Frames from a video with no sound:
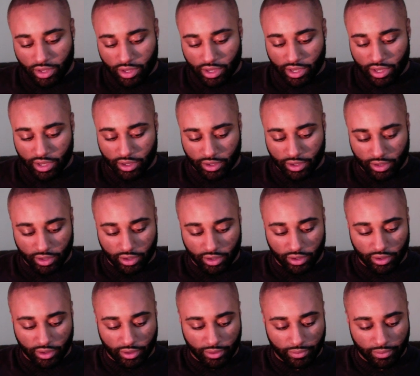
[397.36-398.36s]
and
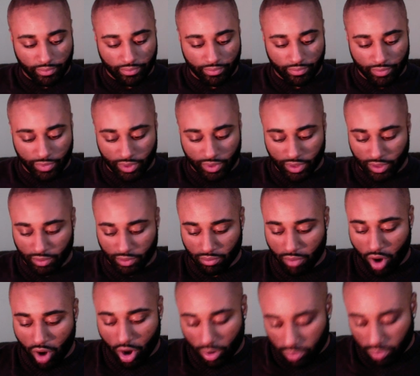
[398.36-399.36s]

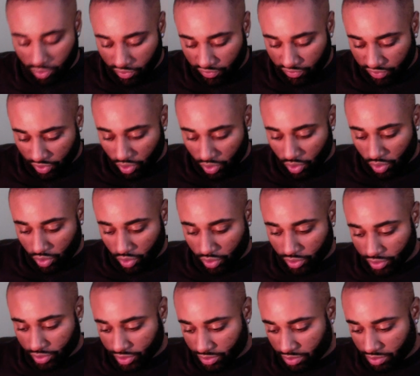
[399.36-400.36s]
marble
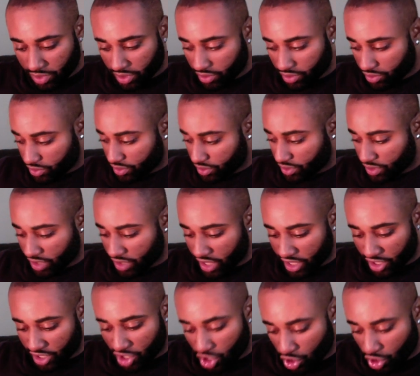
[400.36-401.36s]
floors, but it was
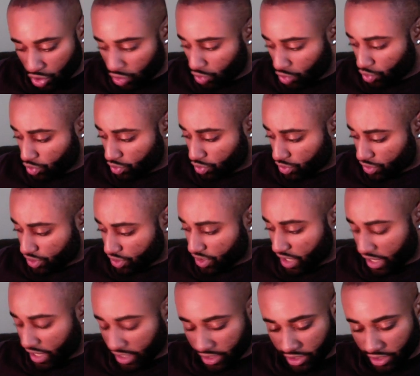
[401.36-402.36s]
like huge,
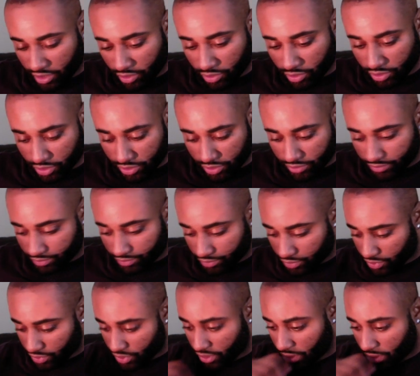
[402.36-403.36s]
like it was
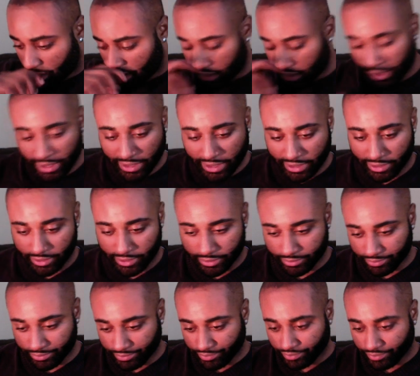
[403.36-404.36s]

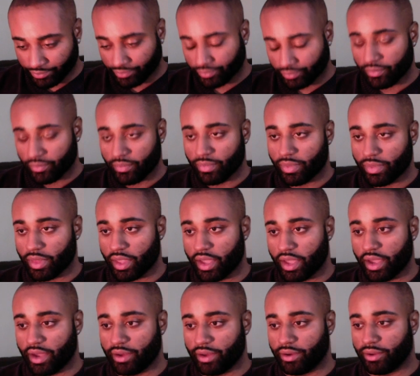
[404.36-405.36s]

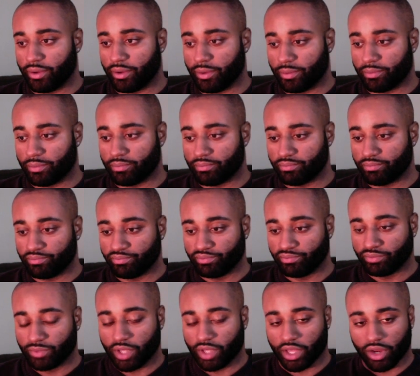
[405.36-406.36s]
clean, and
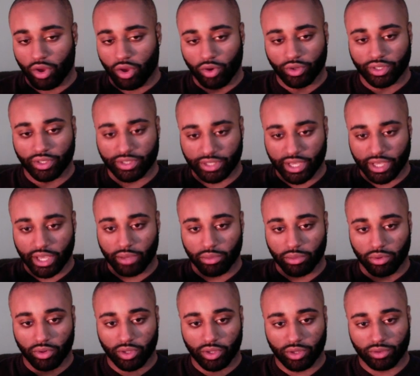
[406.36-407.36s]
on the
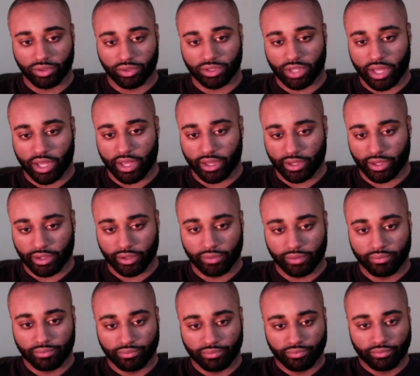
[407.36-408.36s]
table it was like
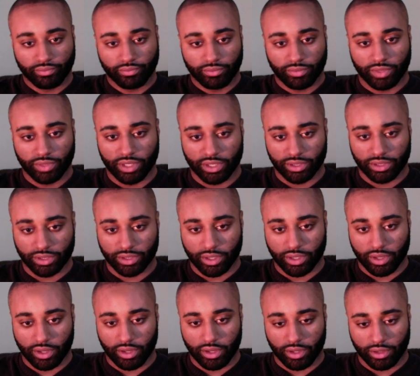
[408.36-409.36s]
these
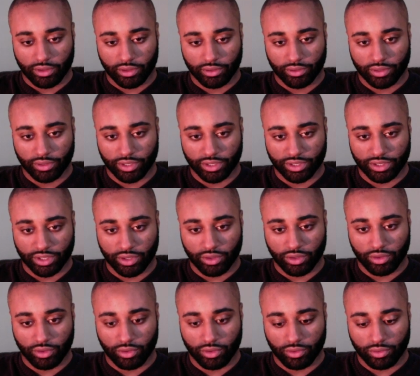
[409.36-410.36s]

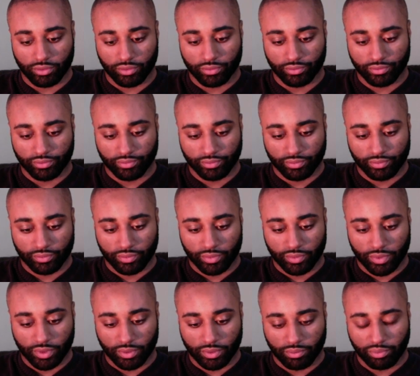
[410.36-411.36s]
little,
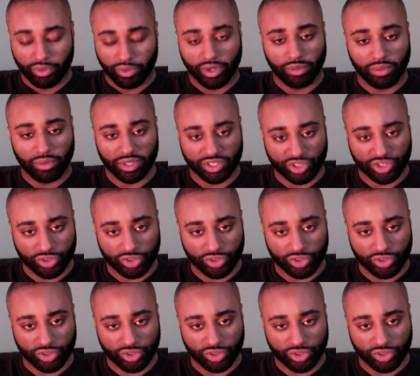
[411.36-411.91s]
pretty much